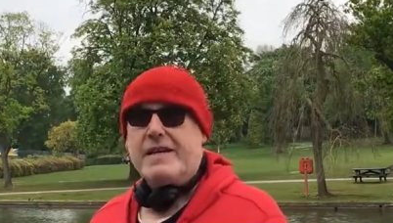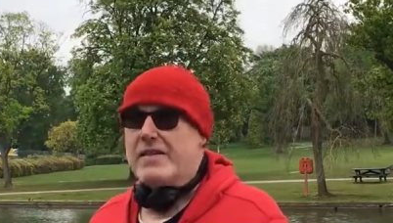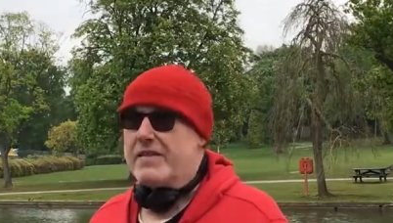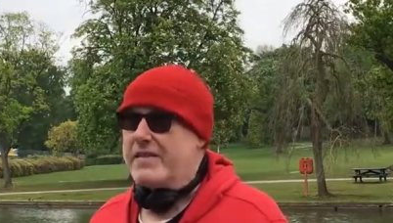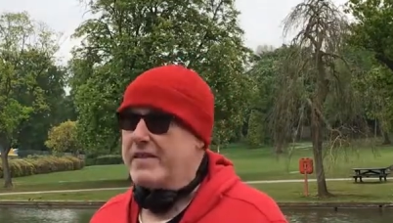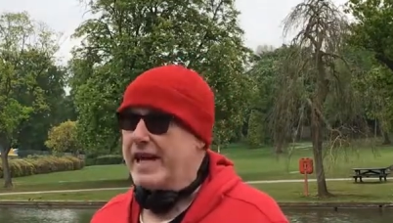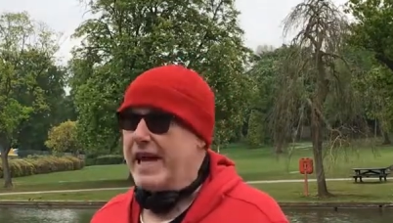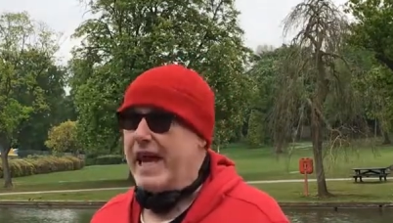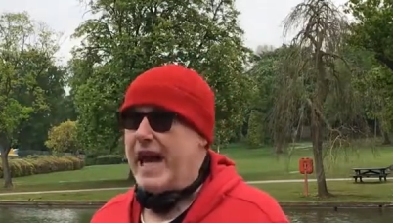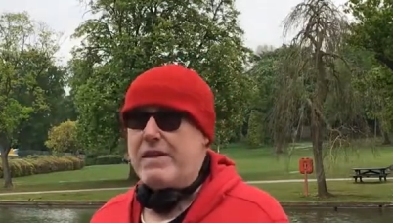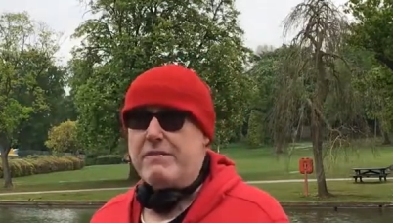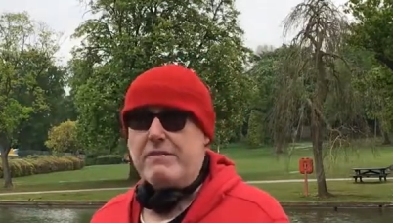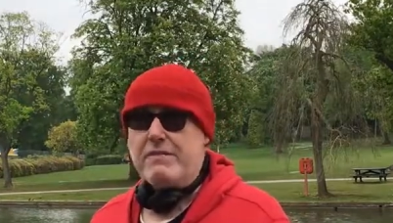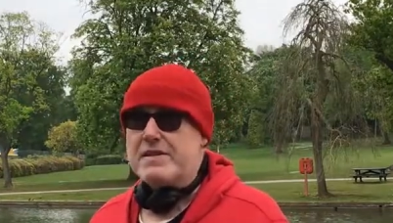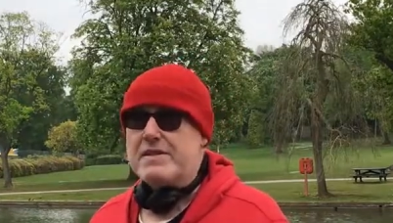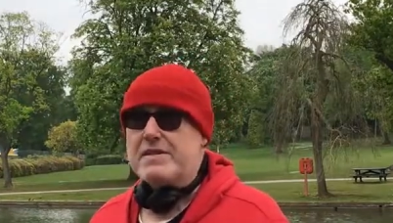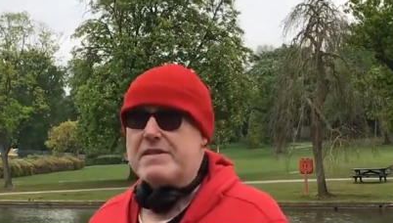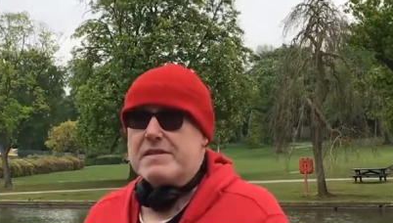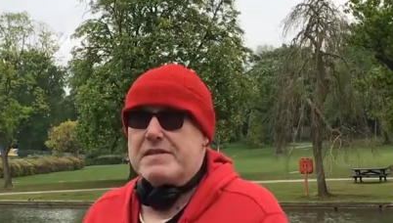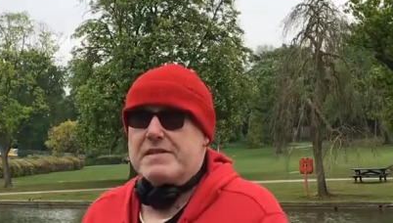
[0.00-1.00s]
The
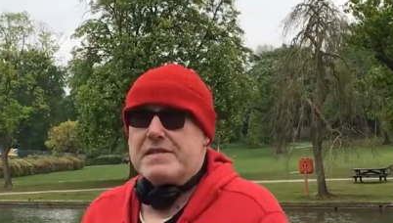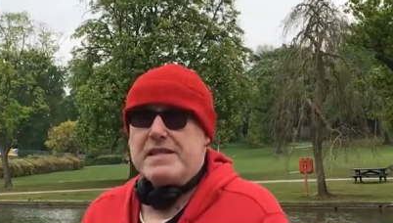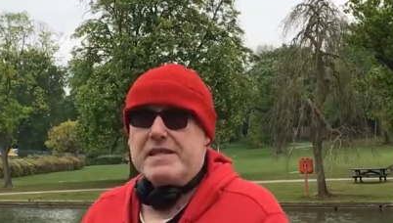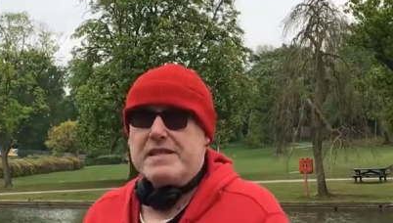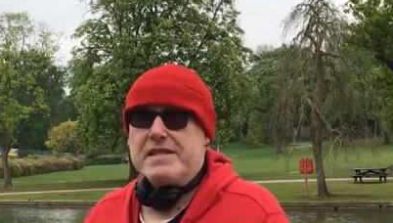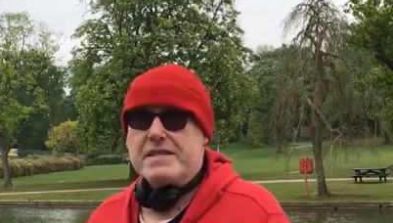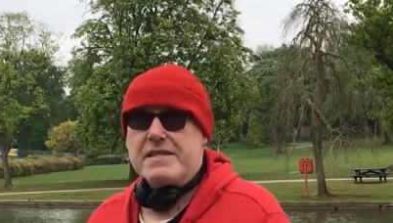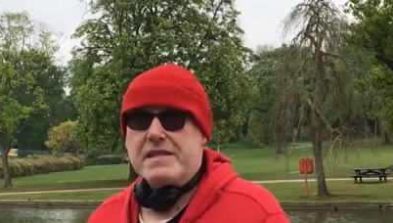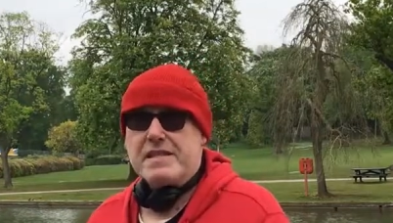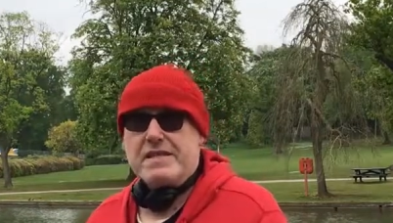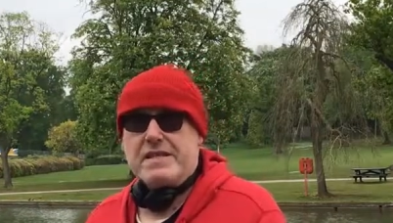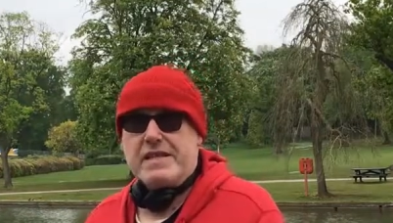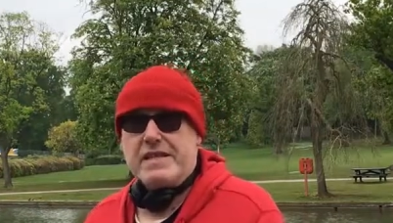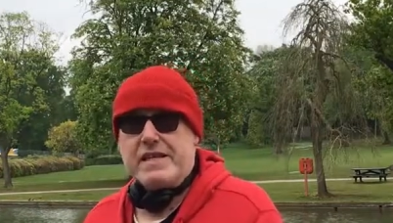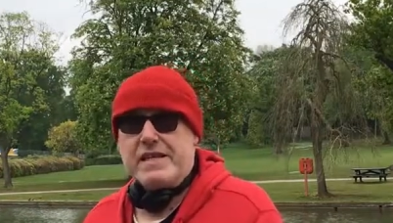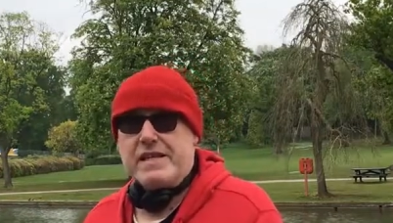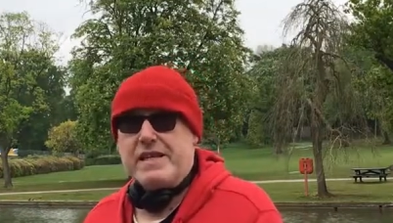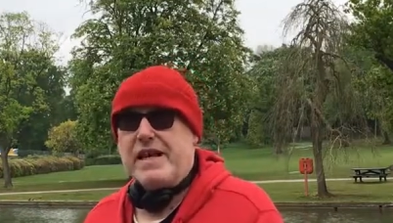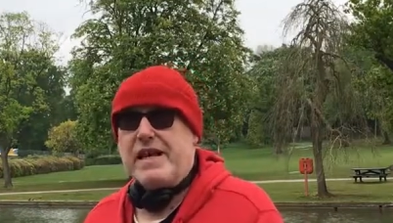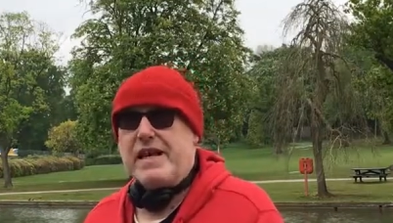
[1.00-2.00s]
evidence is that
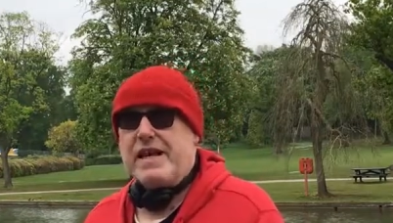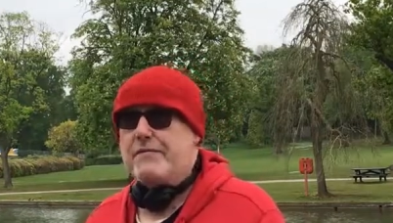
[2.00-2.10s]
the